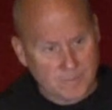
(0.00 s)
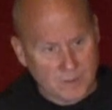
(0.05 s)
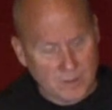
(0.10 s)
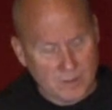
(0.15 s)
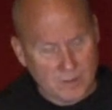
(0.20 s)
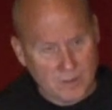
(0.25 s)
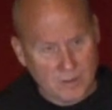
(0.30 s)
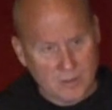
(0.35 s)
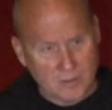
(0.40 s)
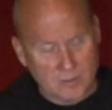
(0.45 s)

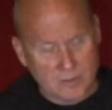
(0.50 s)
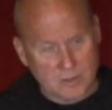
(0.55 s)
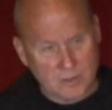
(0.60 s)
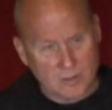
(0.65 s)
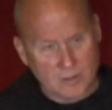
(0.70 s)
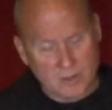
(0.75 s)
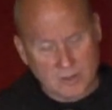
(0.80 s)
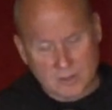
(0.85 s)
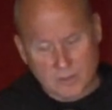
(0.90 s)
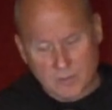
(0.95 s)
You know, so
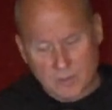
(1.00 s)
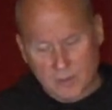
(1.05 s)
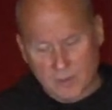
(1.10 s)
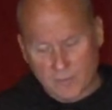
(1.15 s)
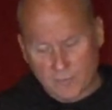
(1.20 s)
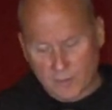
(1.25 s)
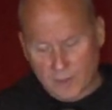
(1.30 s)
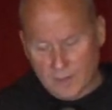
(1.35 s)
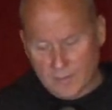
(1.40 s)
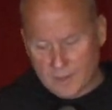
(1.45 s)
there's a
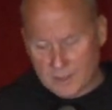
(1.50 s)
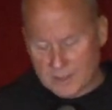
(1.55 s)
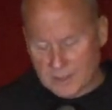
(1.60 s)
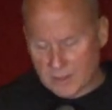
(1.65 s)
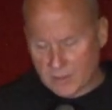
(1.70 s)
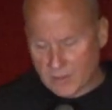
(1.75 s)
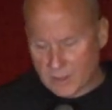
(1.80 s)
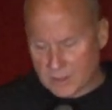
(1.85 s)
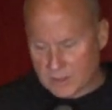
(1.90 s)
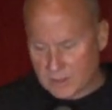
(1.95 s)
beautiful image in
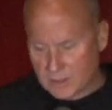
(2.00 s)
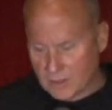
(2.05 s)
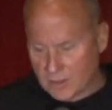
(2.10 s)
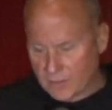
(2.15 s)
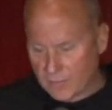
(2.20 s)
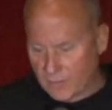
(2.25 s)
Greccio.